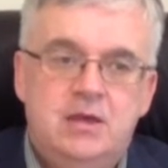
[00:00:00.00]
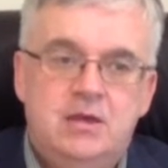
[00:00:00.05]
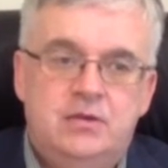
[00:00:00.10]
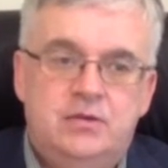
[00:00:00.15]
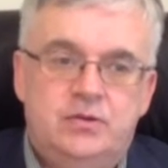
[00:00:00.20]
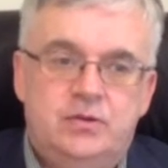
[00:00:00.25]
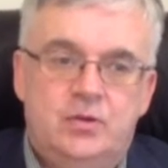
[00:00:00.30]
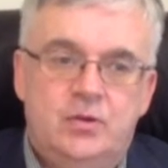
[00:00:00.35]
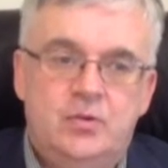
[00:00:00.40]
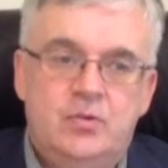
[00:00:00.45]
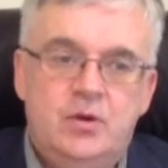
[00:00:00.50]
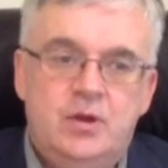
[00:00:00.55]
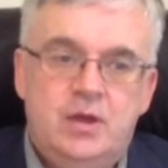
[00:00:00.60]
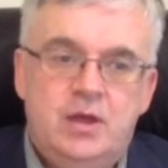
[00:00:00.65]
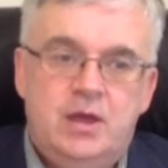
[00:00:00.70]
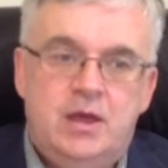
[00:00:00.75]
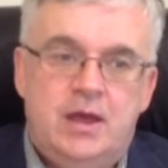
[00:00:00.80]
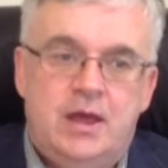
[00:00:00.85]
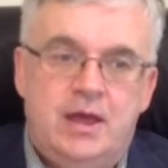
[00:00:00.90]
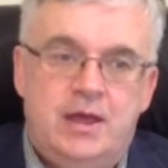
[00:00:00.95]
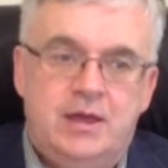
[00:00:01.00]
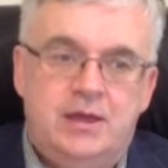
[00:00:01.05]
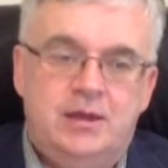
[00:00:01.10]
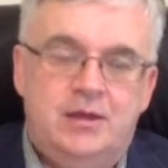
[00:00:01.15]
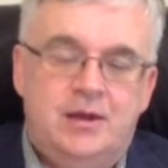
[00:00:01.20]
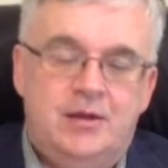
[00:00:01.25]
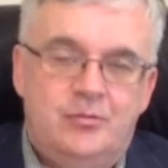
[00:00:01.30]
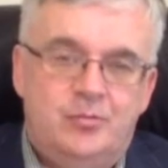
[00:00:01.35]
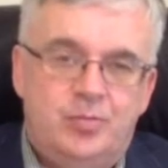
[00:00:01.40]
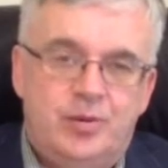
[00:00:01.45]
So
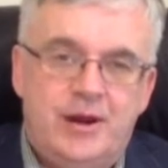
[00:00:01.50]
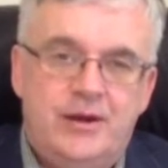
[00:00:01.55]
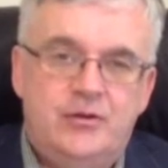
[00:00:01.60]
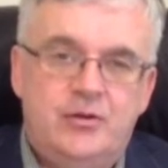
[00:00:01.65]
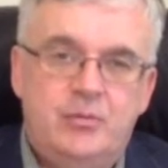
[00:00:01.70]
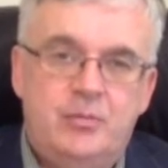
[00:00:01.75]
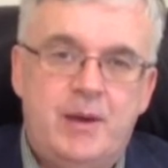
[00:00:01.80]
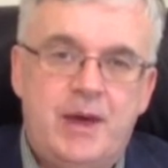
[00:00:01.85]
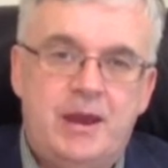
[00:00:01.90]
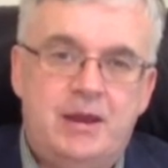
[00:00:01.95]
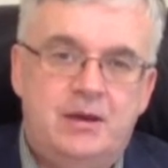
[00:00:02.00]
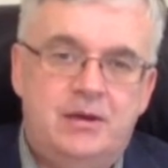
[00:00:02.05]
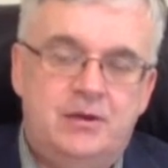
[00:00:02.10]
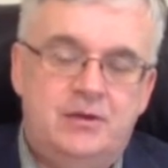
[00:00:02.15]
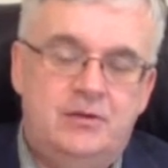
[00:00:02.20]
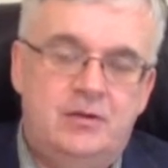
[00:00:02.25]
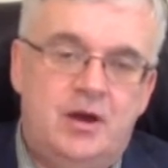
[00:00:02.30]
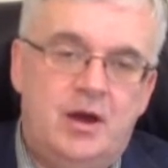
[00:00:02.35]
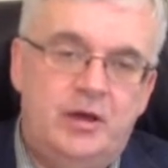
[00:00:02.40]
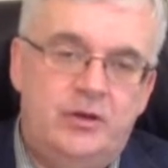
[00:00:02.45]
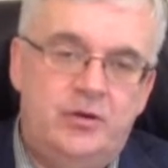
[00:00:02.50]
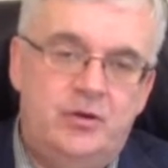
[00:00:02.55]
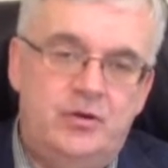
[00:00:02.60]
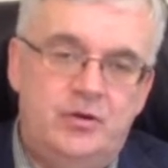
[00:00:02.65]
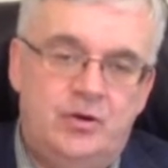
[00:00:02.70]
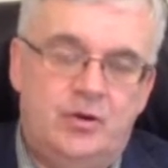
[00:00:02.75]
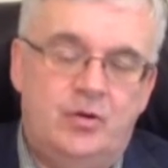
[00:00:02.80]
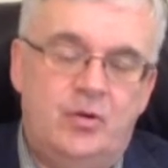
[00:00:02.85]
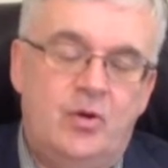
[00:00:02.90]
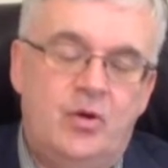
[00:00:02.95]
you'll have pressure bandages either in
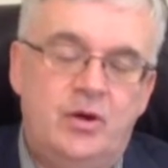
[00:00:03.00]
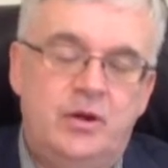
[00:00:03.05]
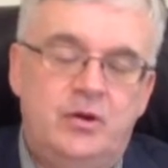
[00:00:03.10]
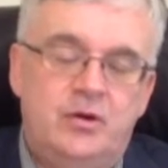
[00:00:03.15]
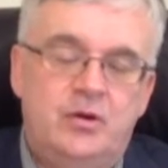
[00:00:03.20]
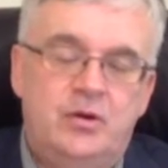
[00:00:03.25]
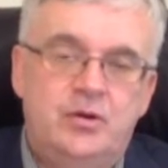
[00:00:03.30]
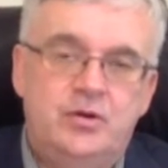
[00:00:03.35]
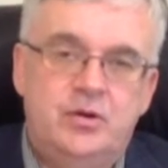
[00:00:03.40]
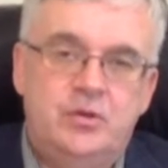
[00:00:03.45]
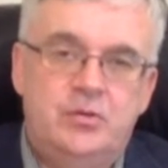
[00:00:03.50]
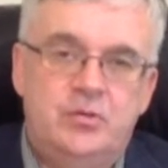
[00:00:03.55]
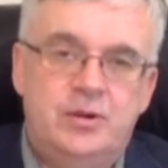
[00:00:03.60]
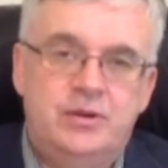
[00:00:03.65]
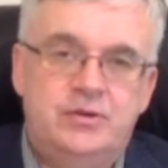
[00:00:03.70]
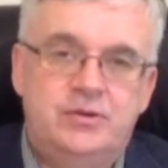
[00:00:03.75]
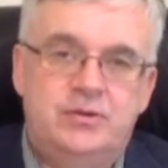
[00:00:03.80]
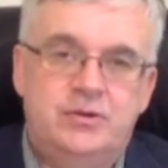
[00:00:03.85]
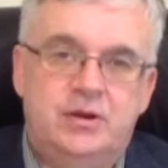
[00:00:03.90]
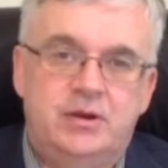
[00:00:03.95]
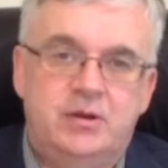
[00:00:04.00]
your groin or on your wrist,